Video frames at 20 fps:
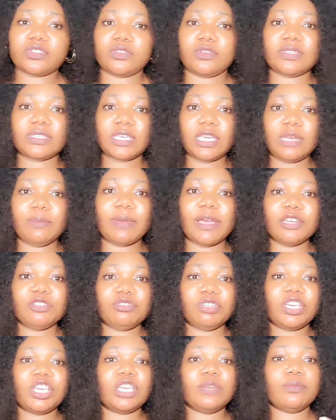your skin by
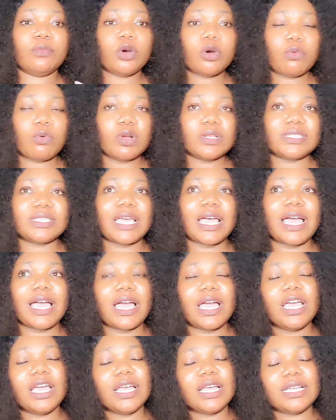drinking more
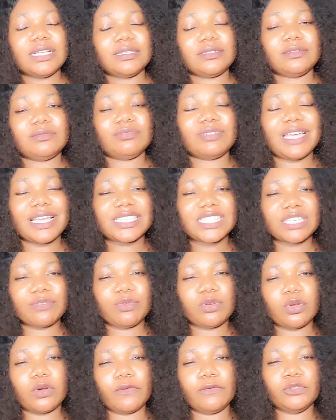water, getting
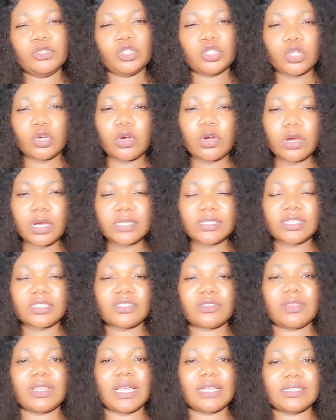rid of junks,
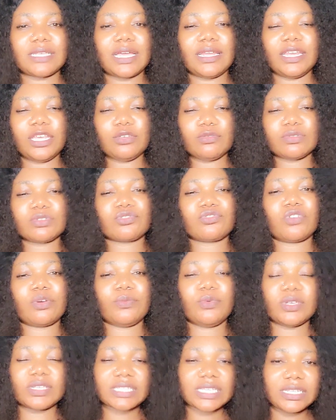and then you scrub
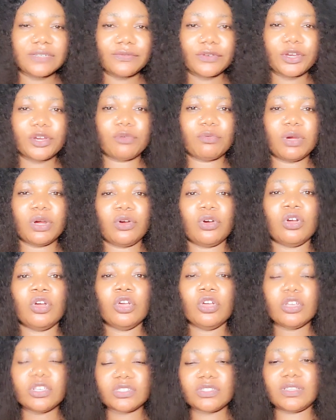your skin very well,
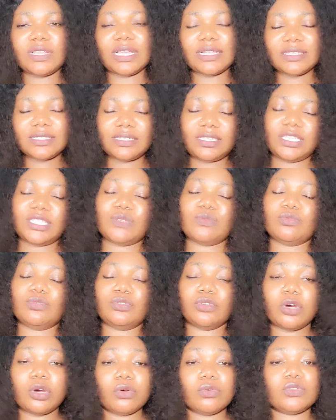so that this would
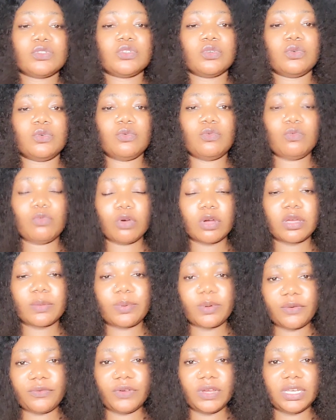also work
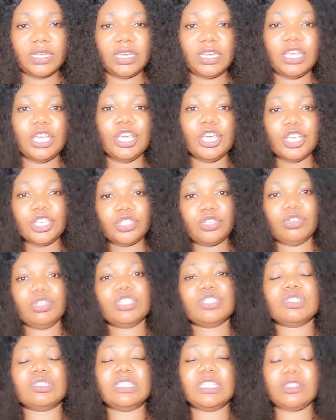perfectly. So you need
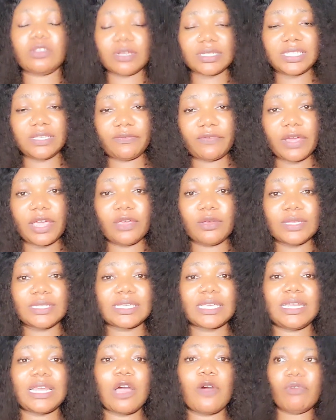to detoxify your
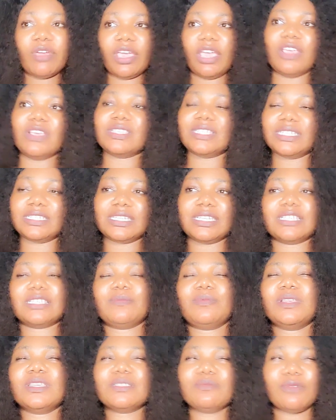skin. When you're using this,
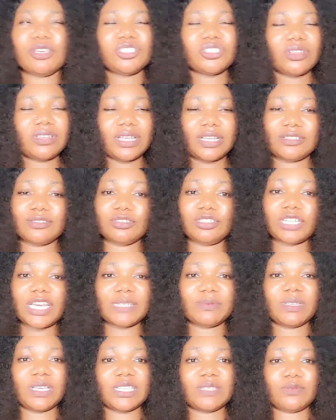please make sure that you try as
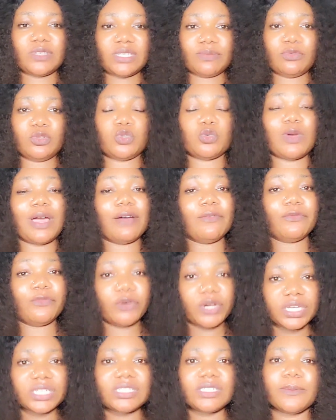much as possible to
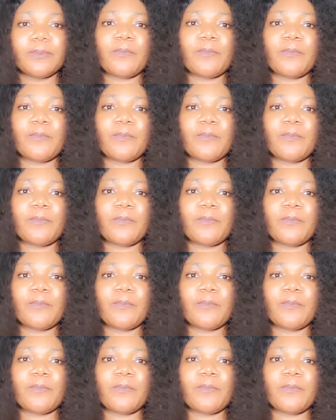avoid